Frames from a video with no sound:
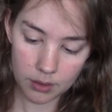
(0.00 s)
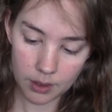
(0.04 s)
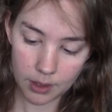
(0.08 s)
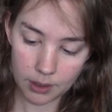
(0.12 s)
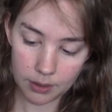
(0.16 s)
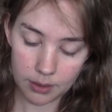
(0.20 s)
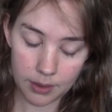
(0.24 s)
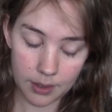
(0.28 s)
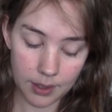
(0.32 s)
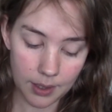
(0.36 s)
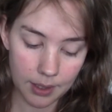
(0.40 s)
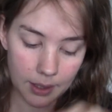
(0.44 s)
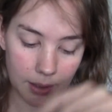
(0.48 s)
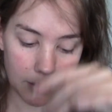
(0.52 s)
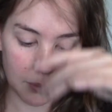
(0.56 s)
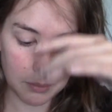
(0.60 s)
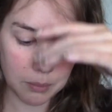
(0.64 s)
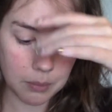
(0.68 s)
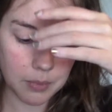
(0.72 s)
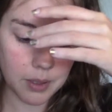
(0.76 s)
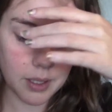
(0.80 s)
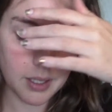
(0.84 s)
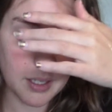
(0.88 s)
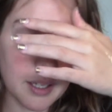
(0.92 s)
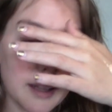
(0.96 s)
think
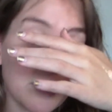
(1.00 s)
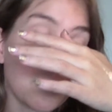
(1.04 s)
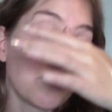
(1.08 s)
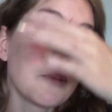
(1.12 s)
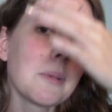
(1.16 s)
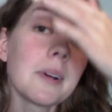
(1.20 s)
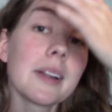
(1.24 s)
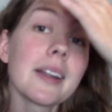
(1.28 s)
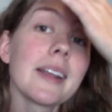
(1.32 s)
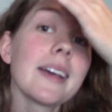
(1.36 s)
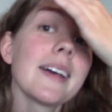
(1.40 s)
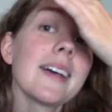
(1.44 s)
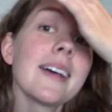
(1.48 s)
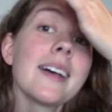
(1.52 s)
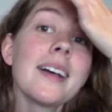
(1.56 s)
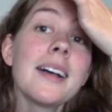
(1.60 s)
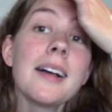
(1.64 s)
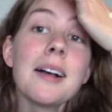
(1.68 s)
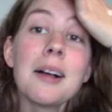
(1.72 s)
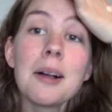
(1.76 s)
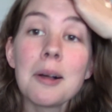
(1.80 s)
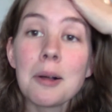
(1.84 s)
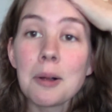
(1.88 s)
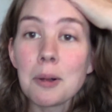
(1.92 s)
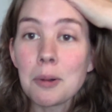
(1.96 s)
I'm gonna wanna
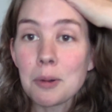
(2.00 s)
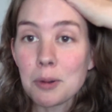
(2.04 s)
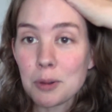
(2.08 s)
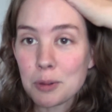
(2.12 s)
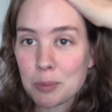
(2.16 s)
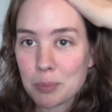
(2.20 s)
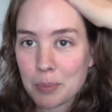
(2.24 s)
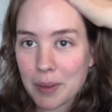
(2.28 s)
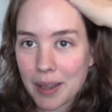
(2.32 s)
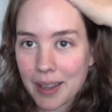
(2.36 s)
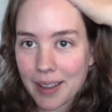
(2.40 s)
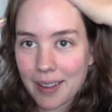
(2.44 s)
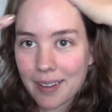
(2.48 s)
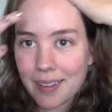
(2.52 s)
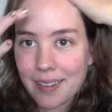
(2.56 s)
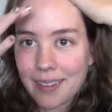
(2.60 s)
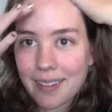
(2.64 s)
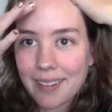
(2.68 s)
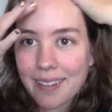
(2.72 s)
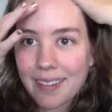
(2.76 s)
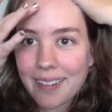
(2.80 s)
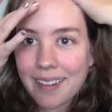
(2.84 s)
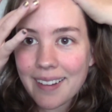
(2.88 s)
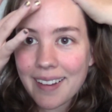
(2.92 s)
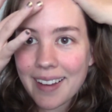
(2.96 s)
hold my
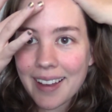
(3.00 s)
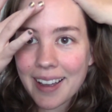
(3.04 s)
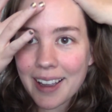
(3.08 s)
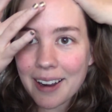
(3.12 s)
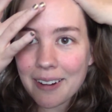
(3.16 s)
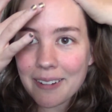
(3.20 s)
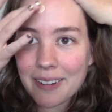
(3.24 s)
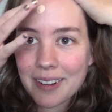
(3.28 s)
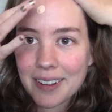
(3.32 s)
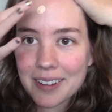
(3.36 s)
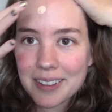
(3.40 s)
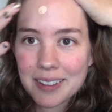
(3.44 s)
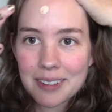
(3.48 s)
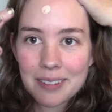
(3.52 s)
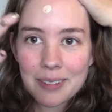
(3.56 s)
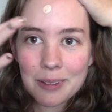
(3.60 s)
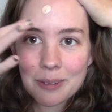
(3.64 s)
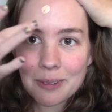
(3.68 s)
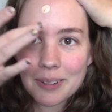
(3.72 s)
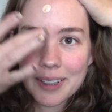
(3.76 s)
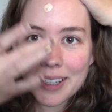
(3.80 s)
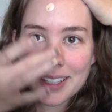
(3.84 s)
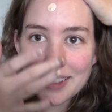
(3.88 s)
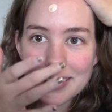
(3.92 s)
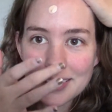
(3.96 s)
hair out of the
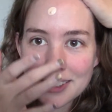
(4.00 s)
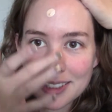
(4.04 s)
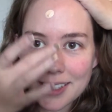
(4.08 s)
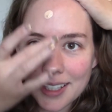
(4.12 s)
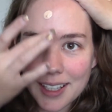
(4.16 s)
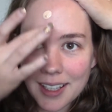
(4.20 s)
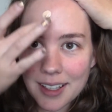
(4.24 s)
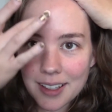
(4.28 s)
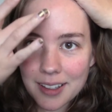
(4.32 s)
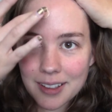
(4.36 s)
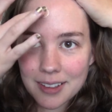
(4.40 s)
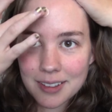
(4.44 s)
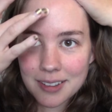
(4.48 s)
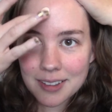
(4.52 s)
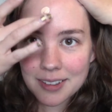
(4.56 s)
way today.